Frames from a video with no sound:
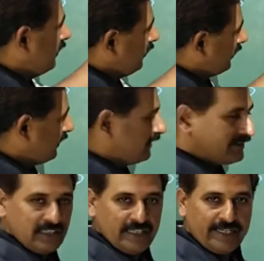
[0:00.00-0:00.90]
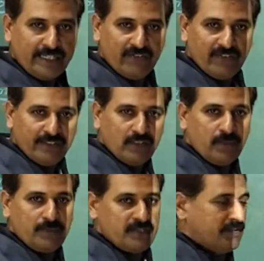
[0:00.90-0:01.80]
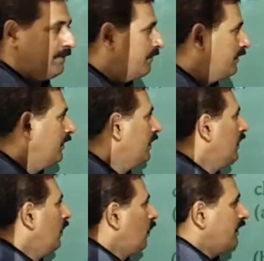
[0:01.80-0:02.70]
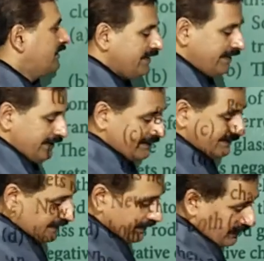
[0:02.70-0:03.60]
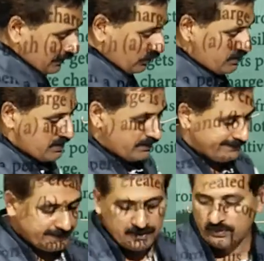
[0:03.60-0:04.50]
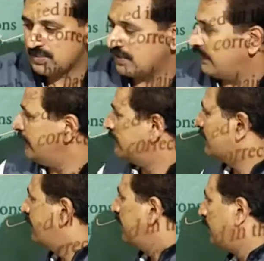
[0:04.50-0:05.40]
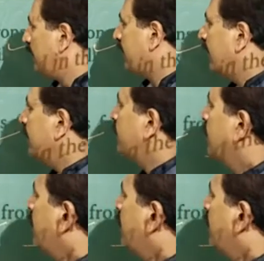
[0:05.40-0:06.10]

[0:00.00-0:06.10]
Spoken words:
you can easily identify the option. What is the second question? Second question is, let me read.